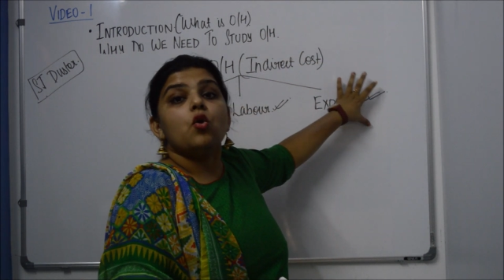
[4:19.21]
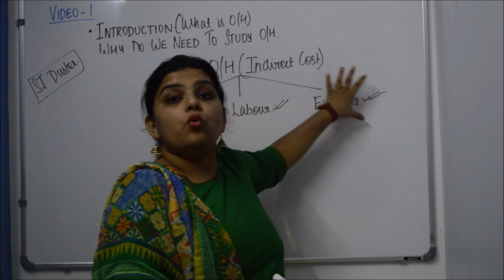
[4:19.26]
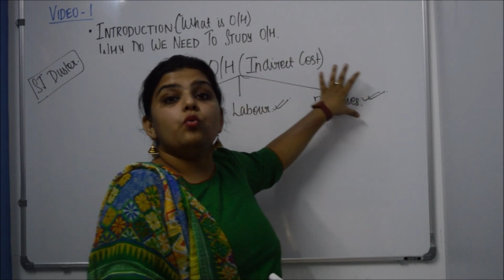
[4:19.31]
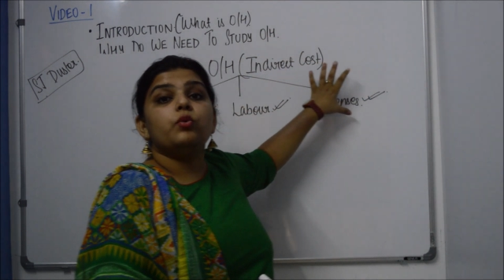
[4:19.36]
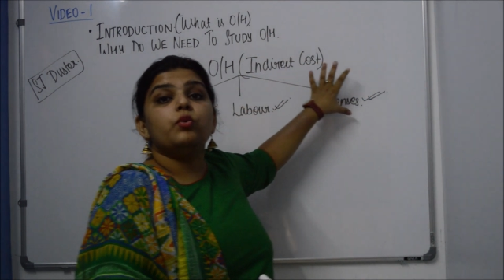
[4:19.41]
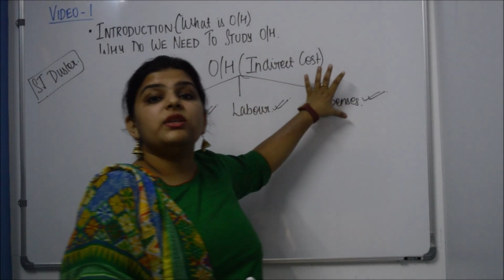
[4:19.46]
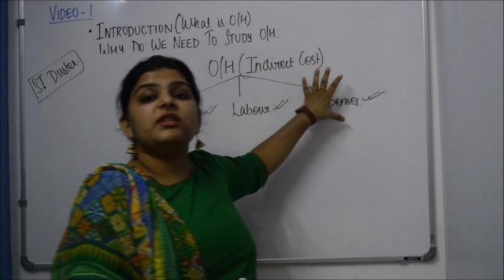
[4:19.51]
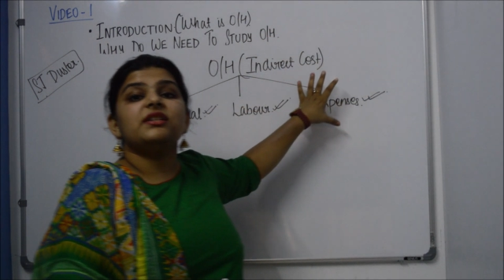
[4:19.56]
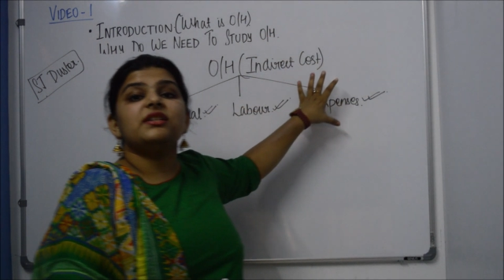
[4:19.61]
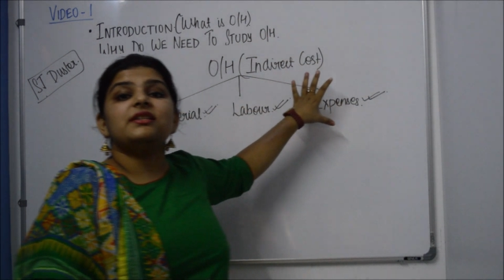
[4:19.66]

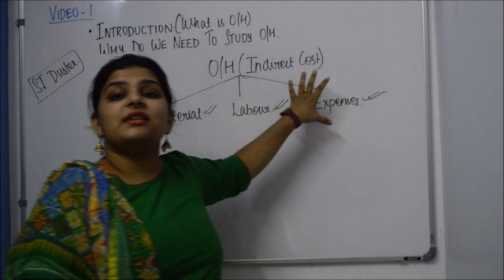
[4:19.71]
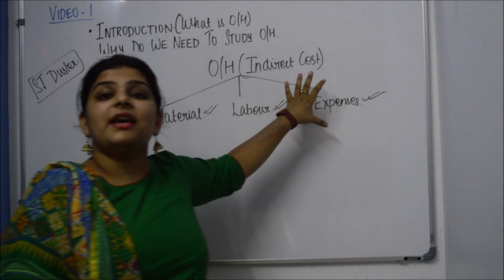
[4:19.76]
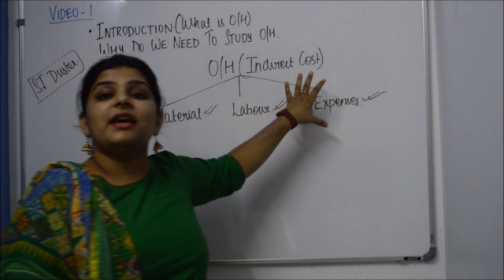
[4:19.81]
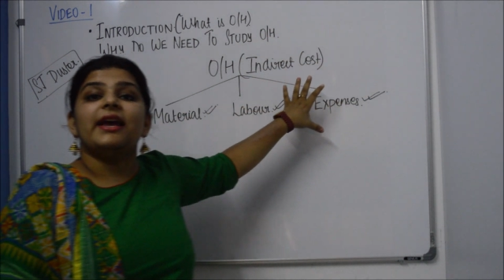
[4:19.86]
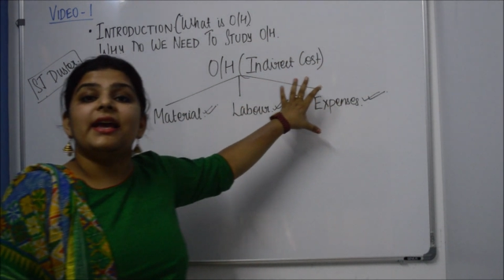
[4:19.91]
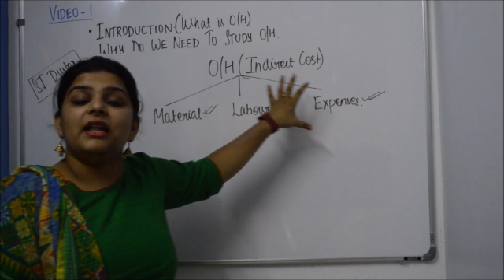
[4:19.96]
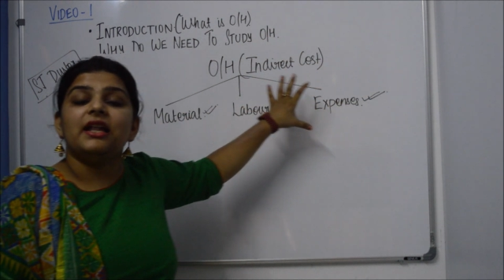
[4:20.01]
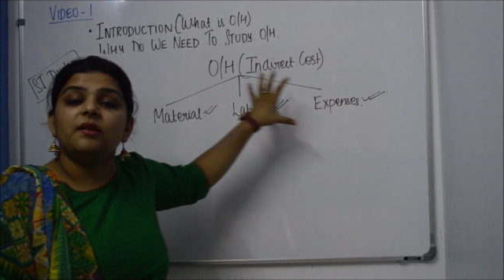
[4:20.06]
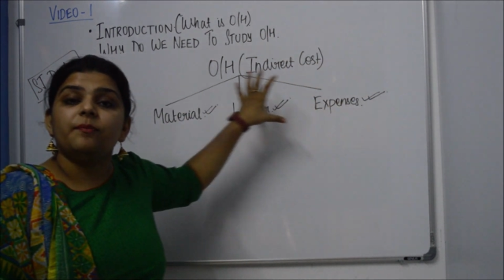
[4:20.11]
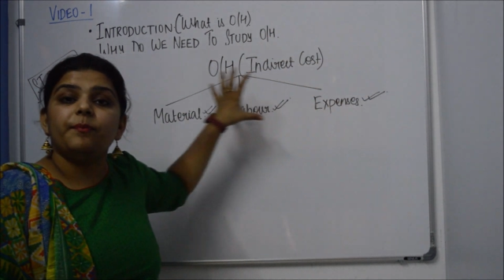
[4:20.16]
which is a
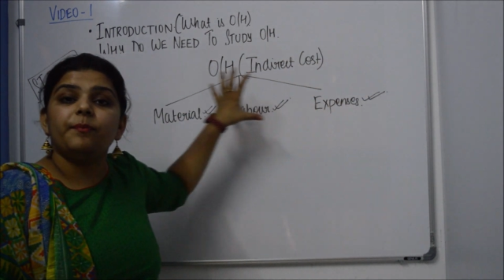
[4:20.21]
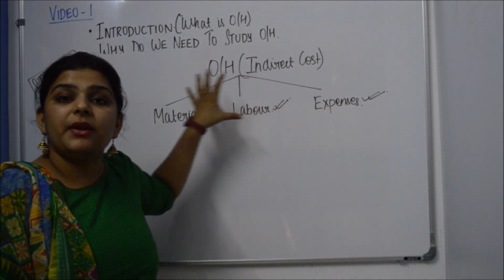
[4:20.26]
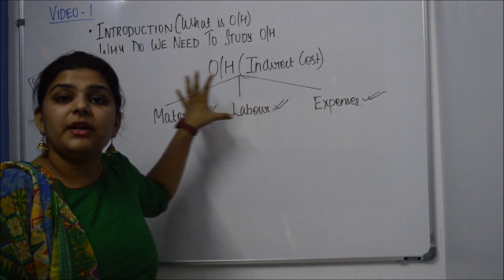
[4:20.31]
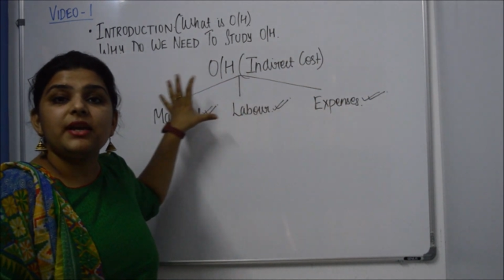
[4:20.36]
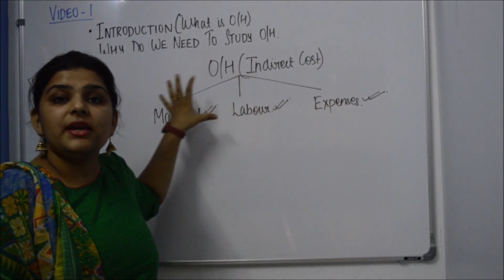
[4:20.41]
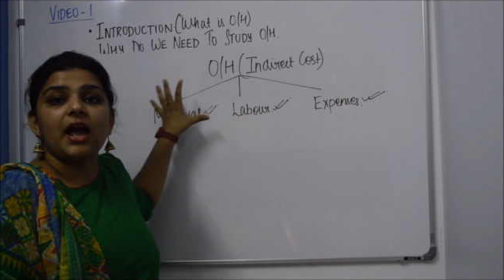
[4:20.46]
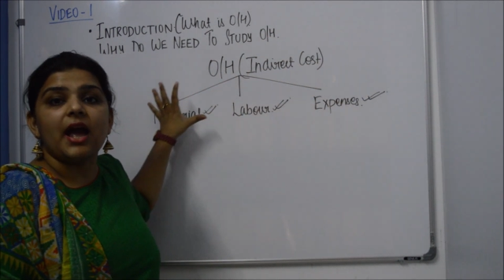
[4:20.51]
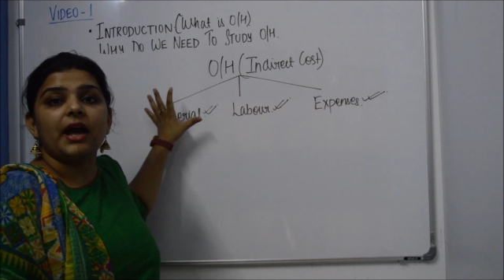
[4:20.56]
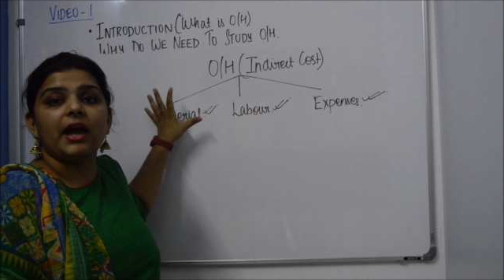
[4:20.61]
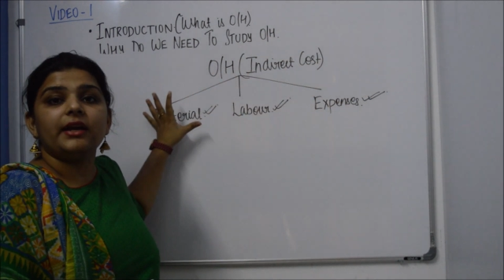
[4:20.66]

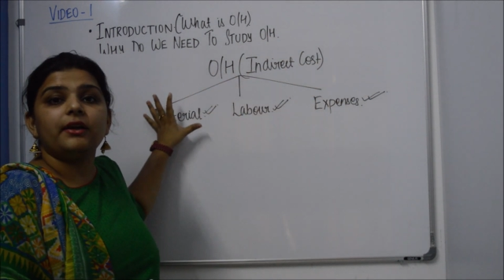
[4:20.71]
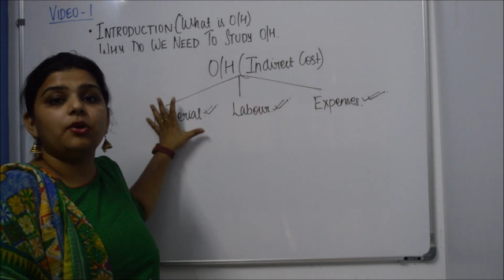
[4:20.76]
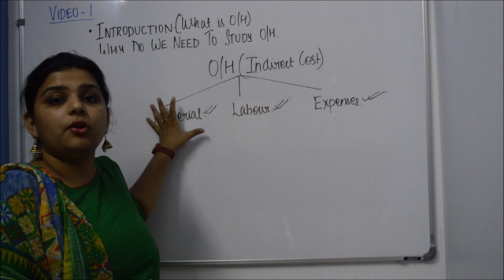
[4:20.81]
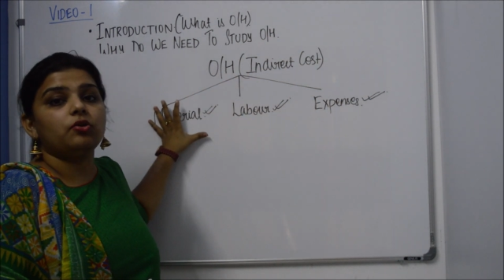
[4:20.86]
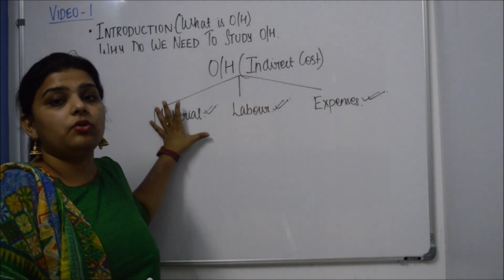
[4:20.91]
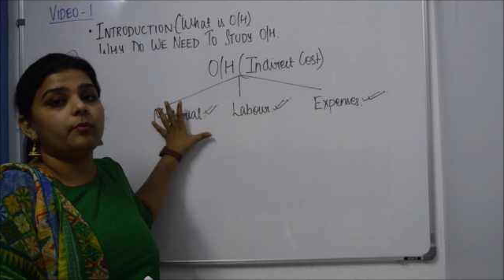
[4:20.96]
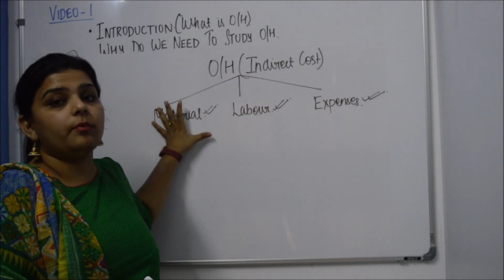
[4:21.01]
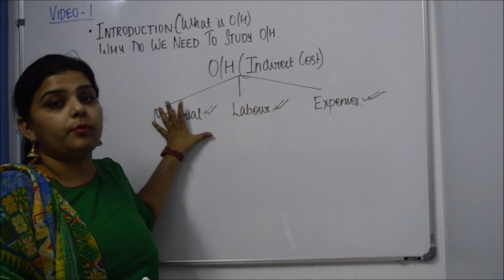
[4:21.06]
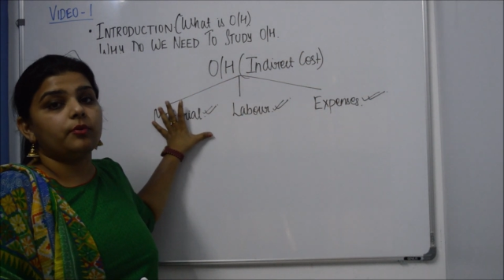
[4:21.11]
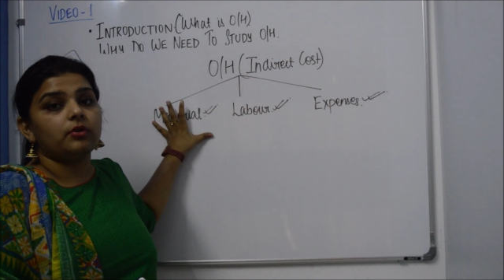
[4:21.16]
helping hand to
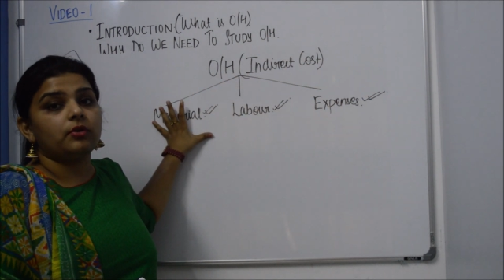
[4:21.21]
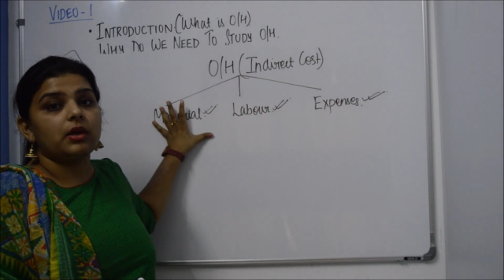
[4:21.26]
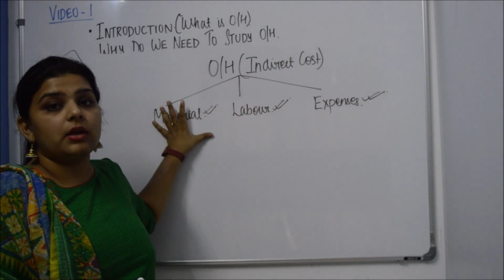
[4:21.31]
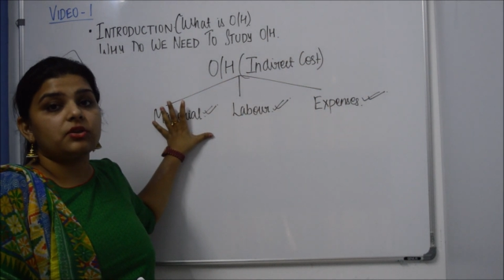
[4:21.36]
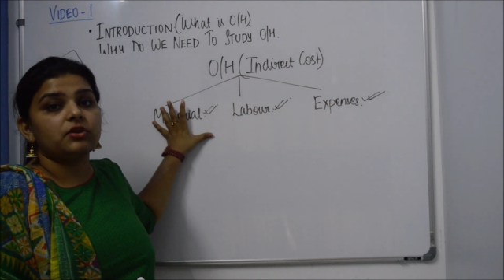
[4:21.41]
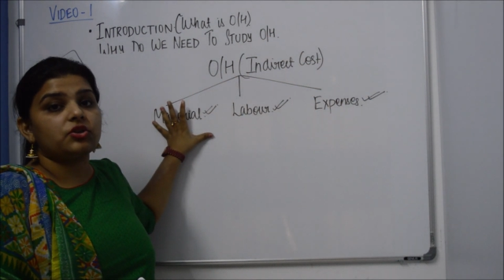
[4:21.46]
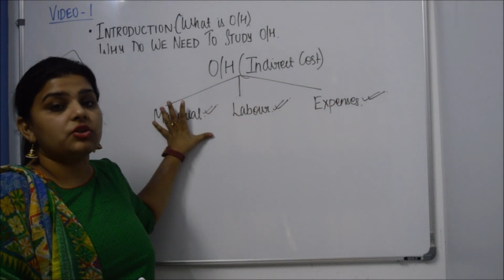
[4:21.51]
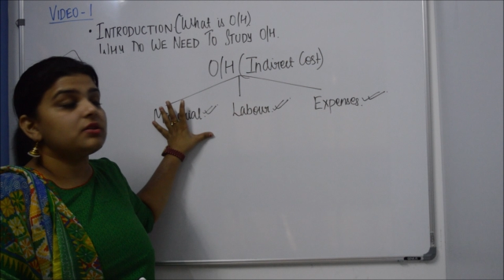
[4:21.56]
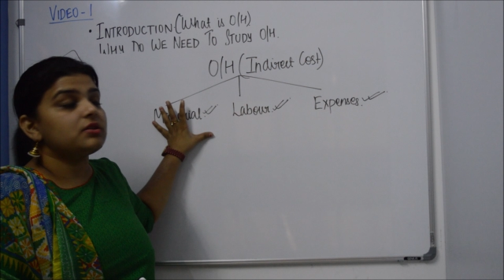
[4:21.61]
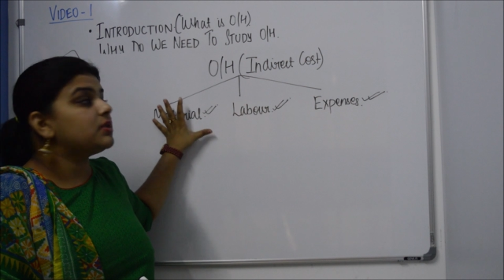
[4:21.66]
the
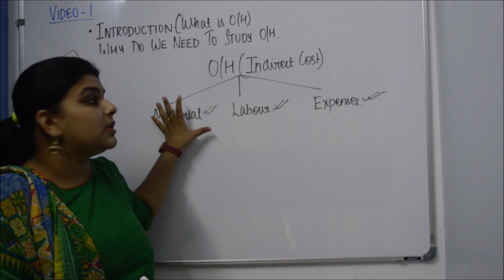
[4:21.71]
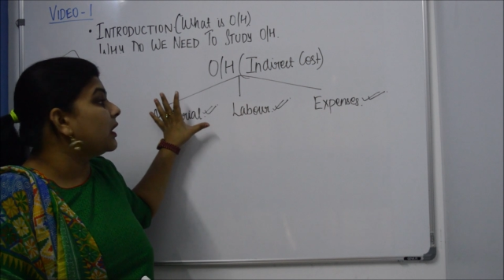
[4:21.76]
production.